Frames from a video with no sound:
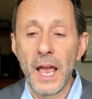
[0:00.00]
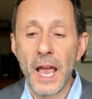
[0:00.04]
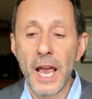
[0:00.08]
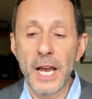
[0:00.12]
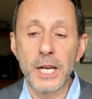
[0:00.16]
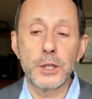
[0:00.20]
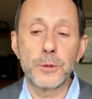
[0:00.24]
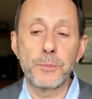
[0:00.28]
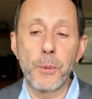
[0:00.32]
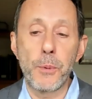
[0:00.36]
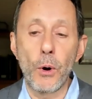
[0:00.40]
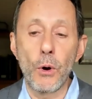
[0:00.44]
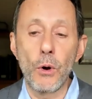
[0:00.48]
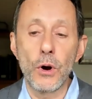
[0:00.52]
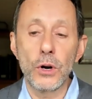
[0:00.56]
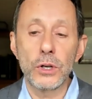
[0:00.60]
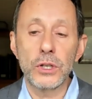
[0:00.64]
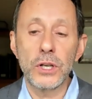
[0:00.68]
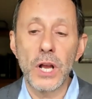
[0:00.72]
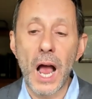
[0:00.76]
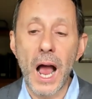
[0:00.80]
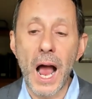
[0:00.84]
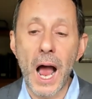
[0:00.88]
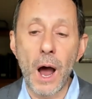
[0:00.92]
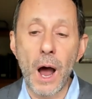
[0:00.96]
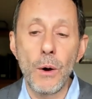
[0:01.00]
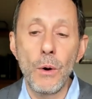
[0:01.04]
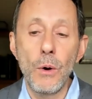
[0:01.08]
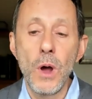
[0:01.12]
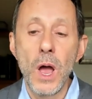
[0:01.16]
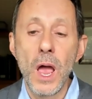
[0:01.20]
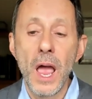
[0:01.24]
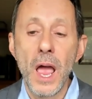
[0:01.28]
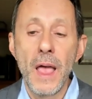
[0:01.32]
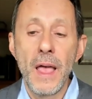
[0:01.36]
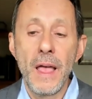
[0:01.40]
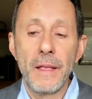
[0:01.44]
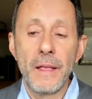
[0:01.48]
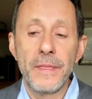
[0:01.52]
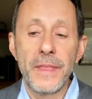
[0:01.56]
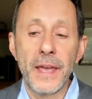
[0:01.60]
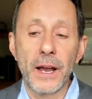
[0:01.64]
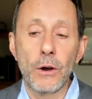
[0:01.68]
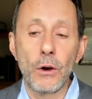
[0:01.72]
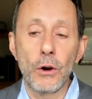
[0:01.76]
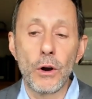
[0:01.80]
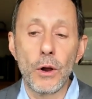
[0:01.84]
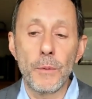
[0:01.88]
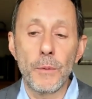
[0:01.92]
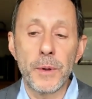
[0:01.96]
explores how the
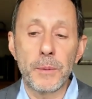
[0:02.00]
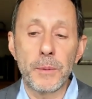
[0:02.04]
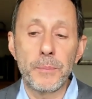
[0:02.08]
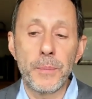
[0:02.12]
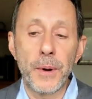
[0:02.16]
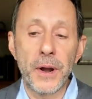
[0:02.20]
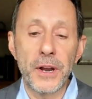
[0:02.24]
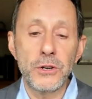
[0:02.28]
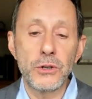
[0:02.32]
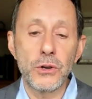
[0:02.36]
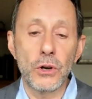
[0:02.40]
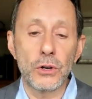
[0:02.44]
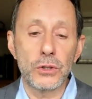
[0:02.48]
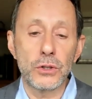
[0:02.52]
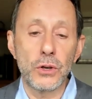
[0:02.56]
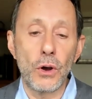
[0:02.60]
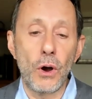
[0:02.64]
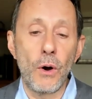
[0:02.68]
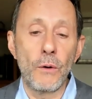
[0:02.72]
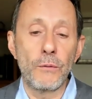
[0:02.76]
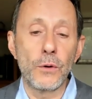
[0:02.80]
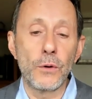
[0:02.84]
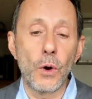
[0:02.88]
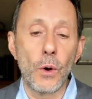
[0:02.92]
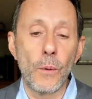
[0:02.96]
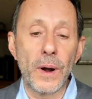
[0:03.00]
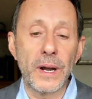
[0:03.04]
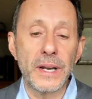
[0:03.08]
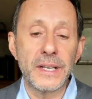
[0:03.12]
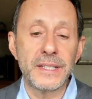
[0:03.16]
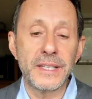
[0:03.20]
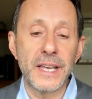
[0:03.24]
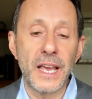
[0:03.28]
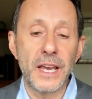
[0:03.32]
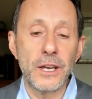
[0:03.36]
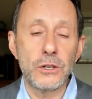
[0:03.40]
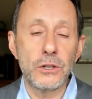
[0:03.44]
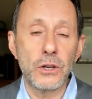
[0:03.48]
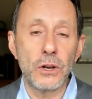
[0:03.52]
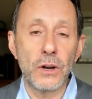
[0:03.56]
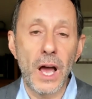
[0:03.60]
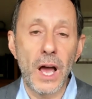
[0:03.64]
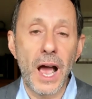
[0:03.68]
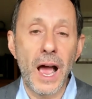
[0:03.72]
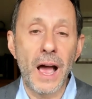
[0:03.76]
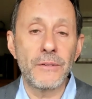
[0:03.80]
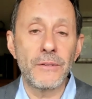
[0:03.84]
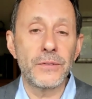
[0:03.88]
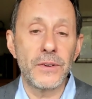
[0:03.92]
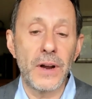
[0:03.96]
economic pressures of globalization
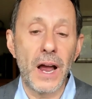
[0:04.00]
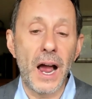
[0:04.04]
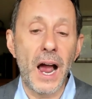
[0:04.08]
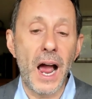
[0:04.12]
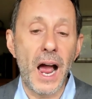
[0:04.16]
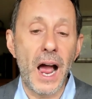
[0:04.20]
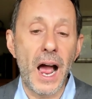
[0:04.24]
are